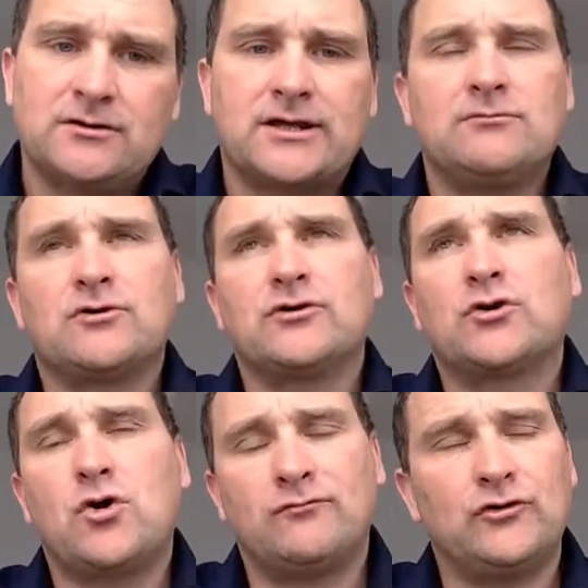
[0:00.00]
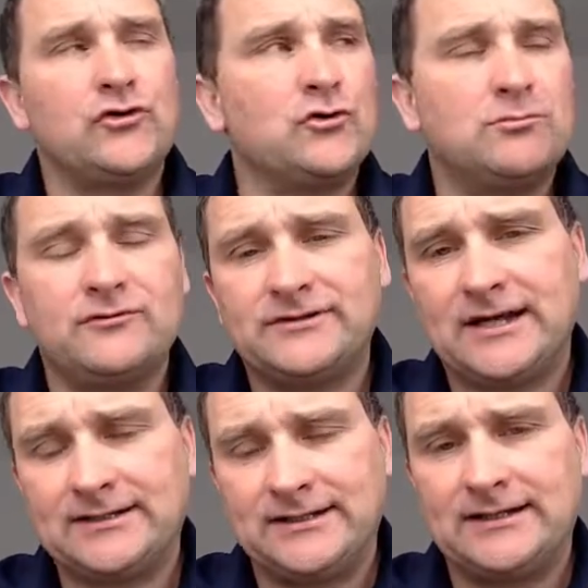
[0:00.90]
Okay, we're going to cover a number of
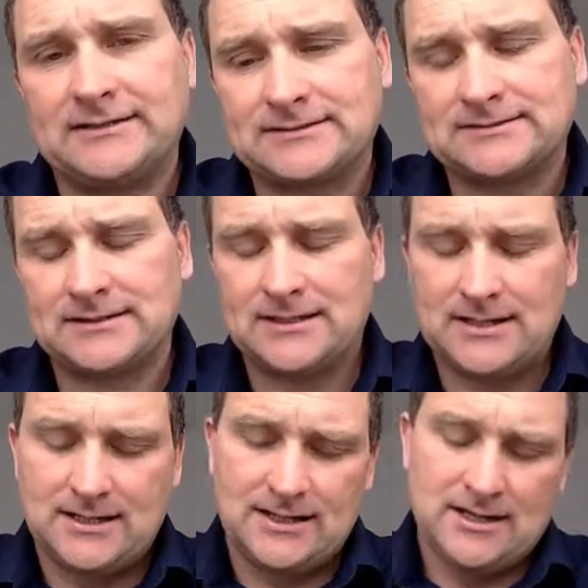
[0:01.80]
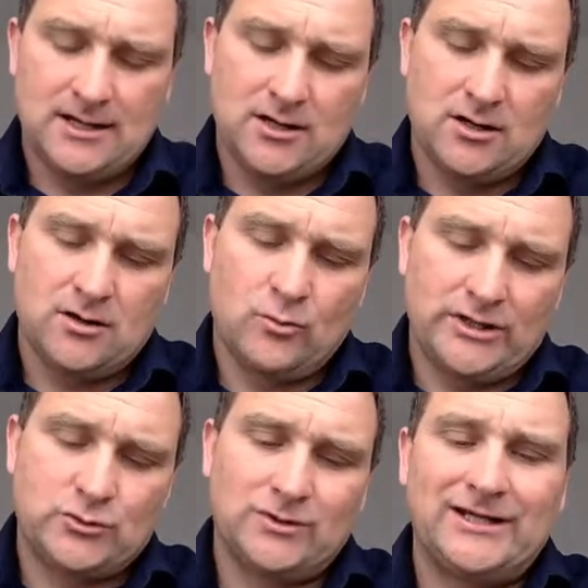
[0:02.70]
techniques
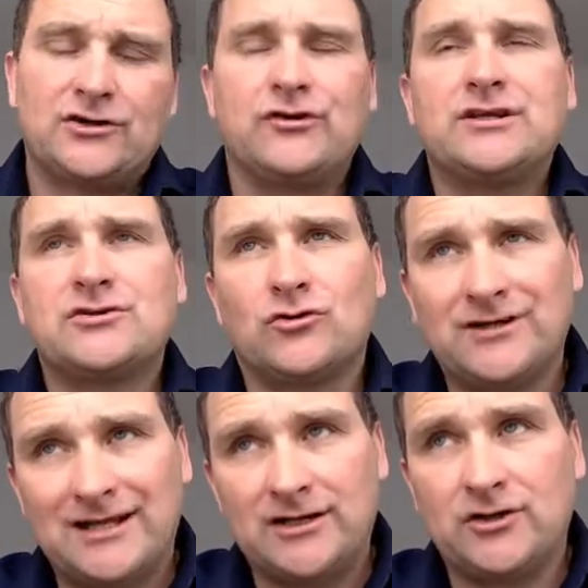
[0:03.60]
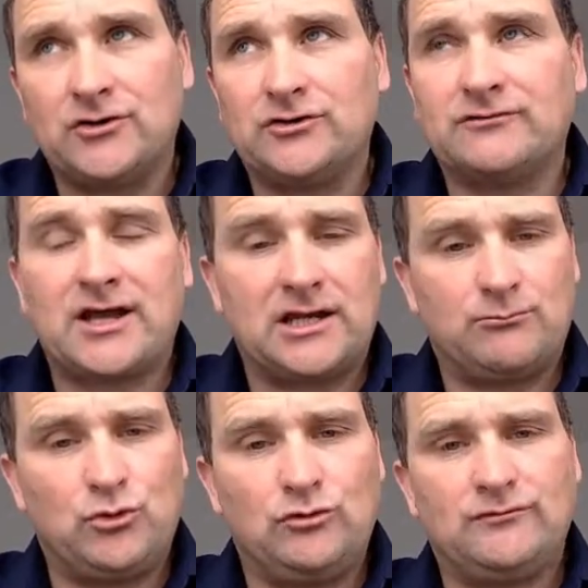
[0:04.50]
which will increase your likelihood of getting
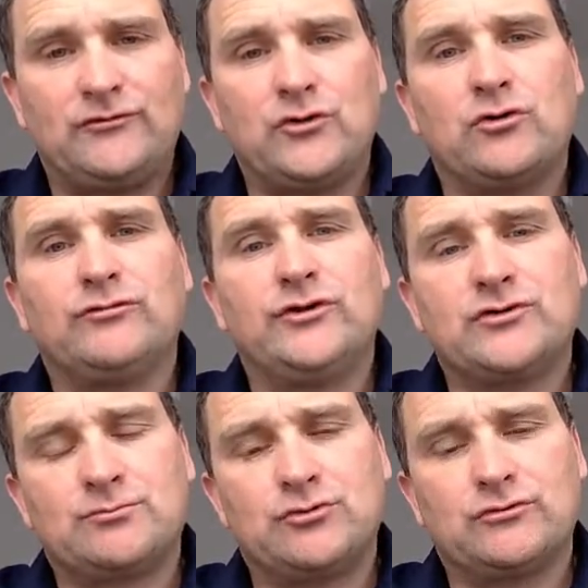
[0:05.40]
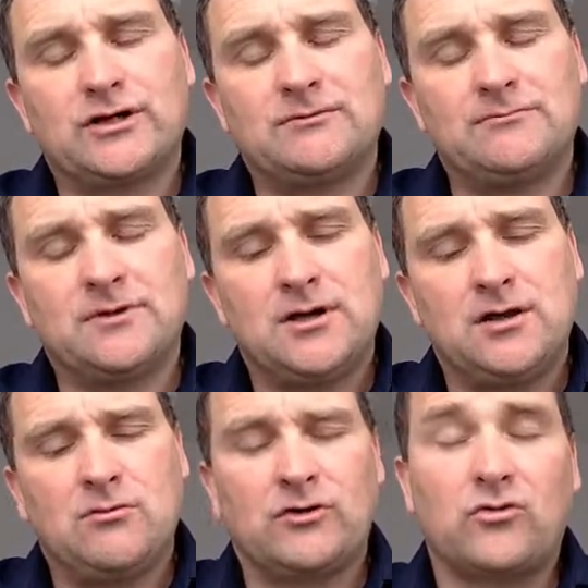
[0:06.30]
approval for your reuse program.
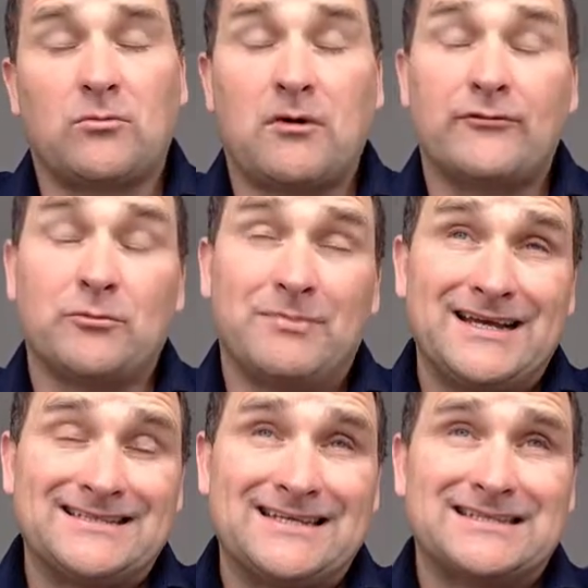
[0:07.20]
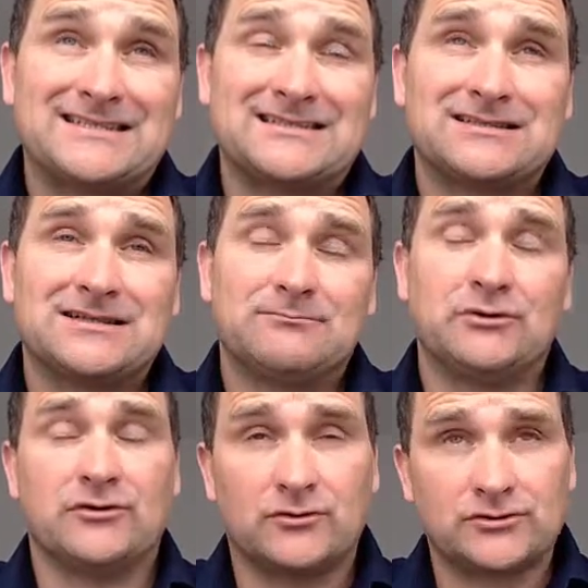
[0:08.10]
We're going to talk about a few basics,
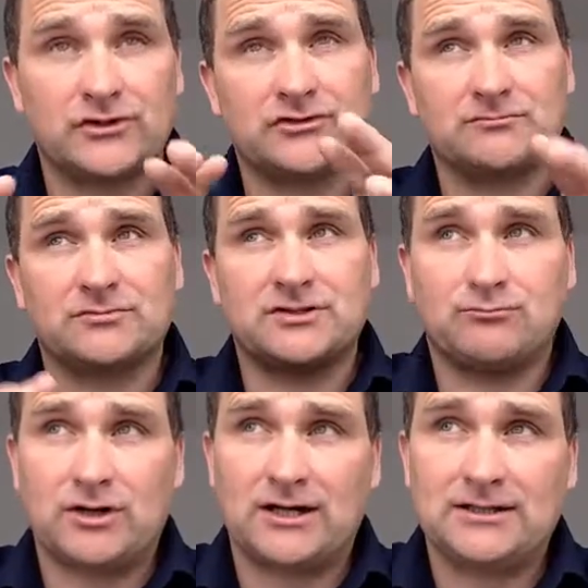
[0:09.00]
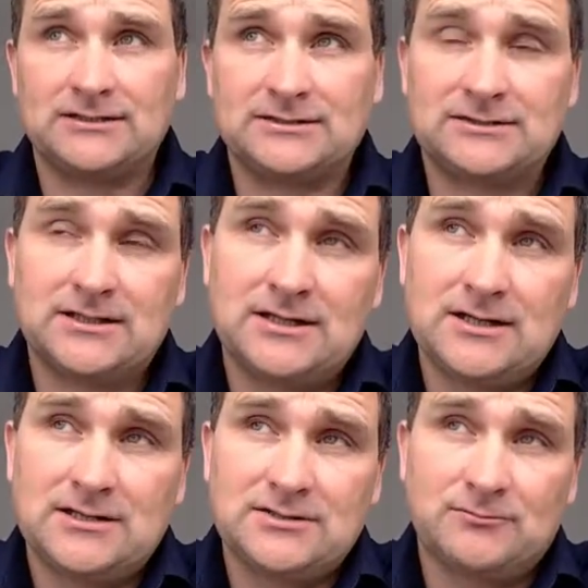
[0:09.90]
but there's some
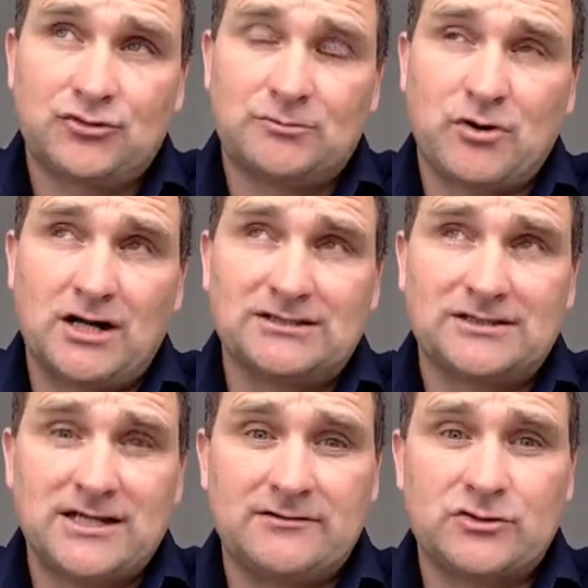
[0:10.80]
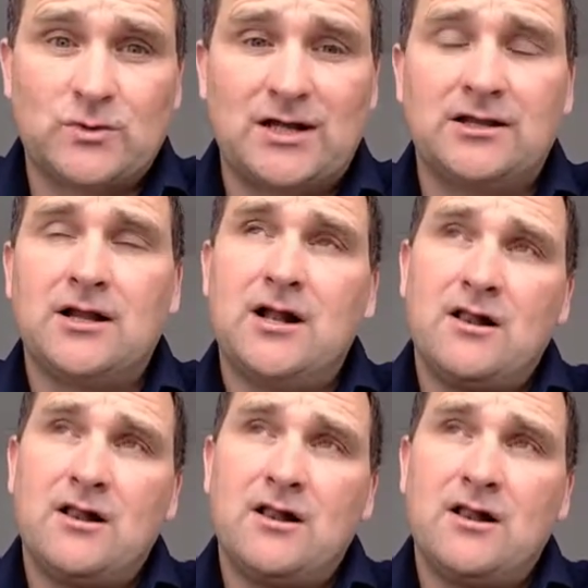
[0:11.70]
surprises in there as well.